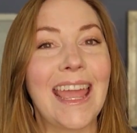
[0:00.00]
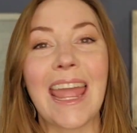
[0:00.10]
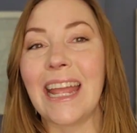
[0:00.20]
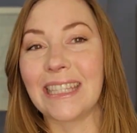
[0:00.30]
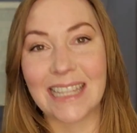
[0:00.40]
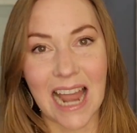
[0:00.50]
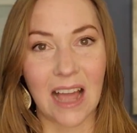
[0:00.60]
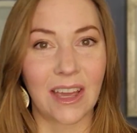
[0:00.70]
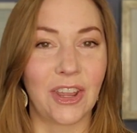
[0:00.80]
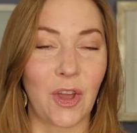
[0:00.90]
It's
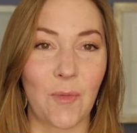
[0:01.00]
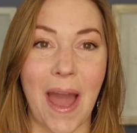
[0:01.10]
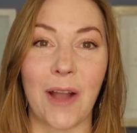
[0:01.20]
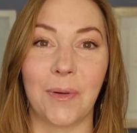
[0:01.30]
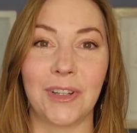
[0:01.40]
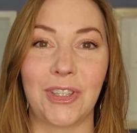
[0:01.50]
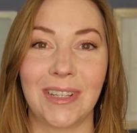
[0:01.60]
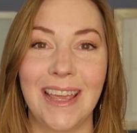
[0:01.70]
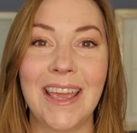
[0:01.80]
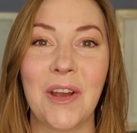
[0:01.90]
not going to go backwards.
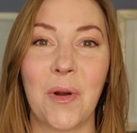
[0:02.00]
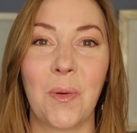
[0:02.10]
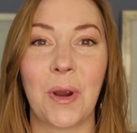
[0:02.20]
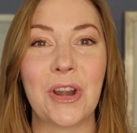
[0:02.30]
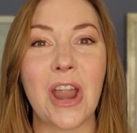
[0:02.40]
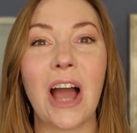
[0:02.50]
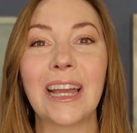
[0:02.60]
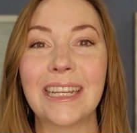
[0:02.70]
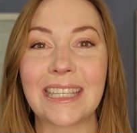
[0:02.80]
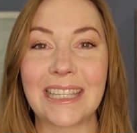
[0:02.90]
We're not
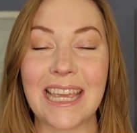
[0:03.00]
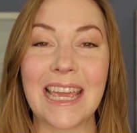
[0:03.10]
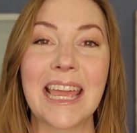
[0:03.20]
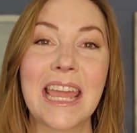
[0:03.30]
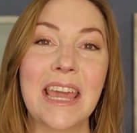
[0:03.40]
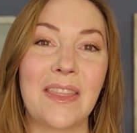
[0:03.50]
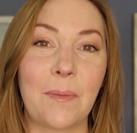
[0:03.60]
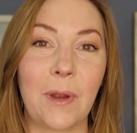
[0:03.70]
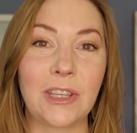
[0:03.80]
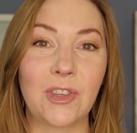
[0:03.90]
going to see that
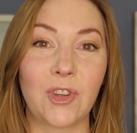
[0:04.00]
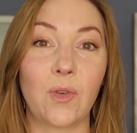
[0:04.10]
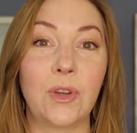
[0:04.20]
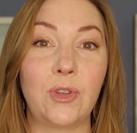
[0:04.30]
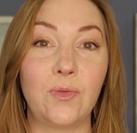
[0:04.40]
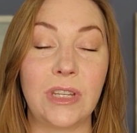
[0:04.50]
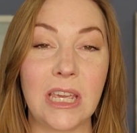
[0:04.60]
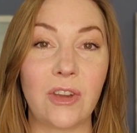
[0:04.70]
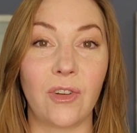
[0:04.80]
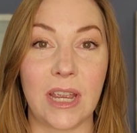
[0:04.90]
prices are going to
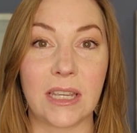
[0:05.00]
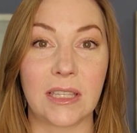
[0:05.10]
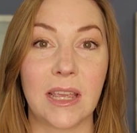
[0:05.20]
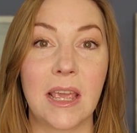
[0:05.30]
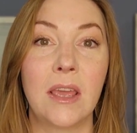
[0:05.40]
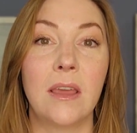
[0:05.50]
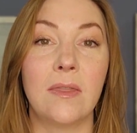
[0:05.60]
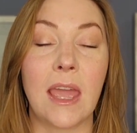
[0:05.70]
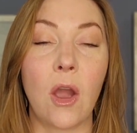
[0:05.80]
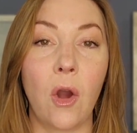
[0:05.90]
decrease.
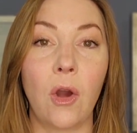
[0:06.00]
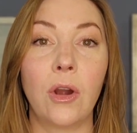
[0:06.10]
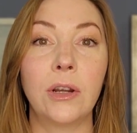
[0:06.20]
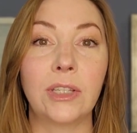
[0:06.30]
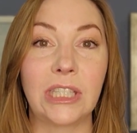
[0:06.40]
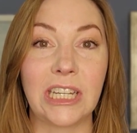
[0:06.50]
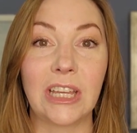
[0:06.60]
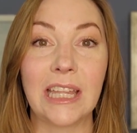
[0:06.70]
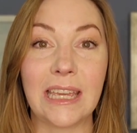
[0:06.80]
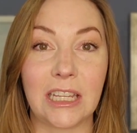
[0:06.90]
They are
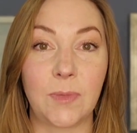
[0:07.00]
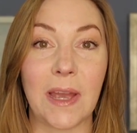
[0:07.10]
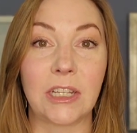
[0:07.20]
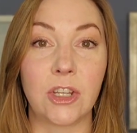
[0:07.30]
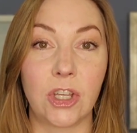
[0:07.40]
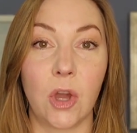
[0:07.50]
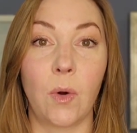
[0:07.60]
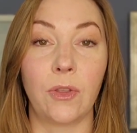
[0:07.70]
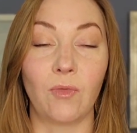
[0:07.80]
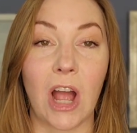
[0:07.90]
still expected to go
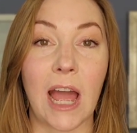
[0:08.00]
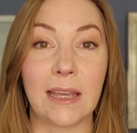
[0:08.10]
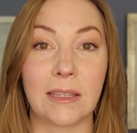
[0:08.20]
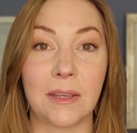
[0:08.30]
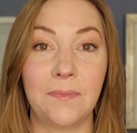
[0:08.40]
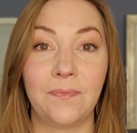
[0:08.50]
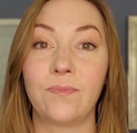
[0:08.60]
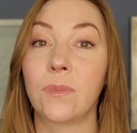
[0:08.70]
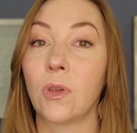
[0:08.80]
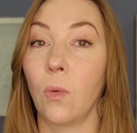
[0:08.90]
on the rise.
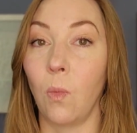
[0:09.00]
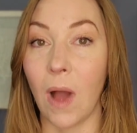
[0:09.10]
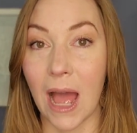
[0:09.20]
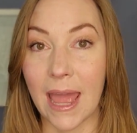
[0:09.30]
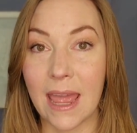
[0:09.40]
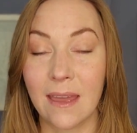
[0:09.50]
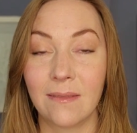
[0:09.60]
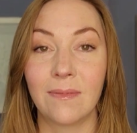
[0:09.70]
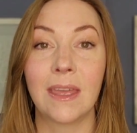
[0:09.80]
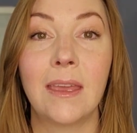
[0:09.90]
Why?
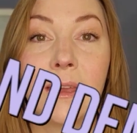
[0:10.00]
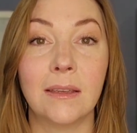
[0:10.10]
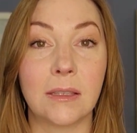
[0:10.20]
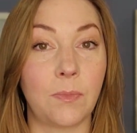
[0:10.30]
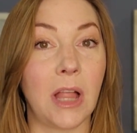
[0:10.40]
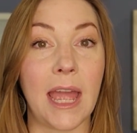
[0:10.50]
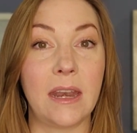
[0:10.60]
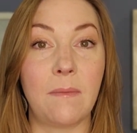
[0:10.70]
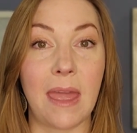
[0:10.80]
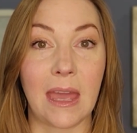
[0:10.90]
Supply and
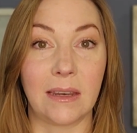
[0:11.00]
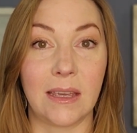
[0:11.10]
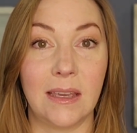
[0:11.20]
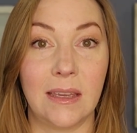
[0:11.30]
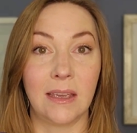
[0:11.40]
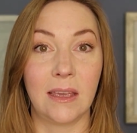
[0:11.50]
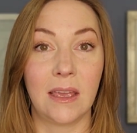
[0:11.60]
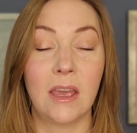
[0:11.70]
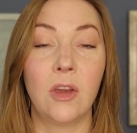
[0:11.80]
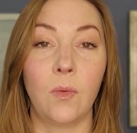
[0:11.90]
demand.
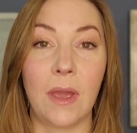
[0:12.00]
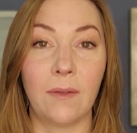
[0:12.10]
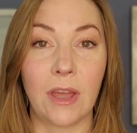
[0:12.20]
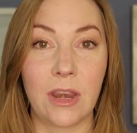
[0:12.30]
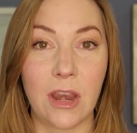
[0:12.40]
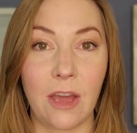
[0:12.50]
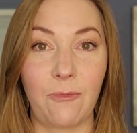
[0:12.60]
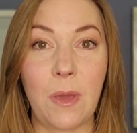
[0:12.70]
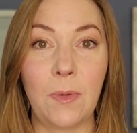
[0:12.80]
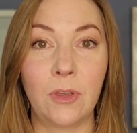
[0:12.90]
We have enough
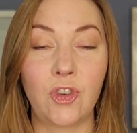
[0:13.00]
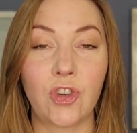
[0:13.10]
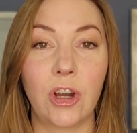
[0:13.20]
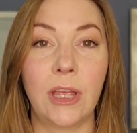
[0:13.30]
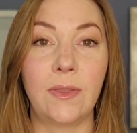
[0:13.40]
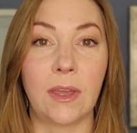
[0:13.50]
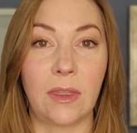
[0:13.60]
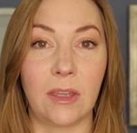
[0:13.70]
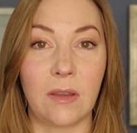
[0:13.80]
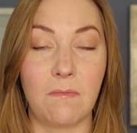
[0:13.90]
people in Charlotte that
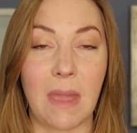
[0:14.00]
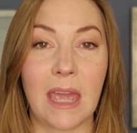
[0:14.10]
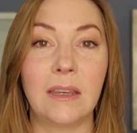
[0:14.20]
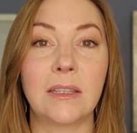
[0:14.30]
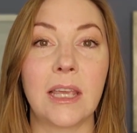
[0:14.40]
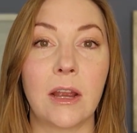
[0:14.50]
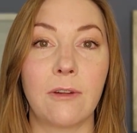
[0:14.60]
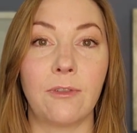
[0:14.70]
the demand is there for